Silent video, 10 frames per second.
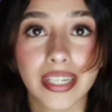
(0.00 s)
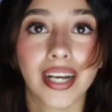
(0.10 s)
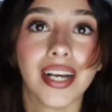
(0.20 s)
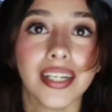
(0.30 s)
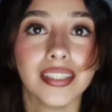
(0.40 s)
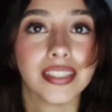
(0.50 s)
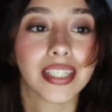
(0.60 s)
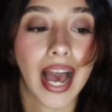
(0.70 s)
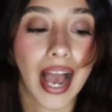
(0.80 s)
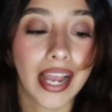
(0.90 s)

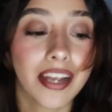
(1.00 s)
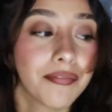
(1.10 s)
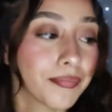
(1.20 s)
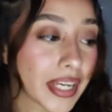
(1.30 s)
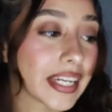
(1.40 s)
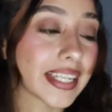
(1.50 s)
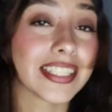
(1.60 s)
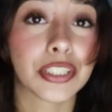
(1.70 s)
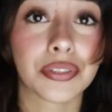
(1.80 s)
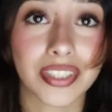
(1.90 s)
because I'm
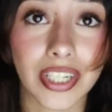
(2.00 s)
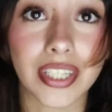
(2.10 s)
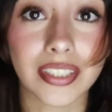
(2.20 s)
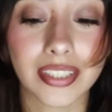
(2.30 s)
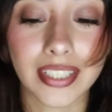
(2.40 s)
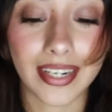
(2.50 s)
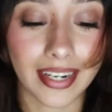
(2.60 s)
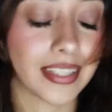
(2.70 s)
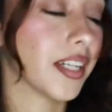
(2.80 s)
getting into skirts and I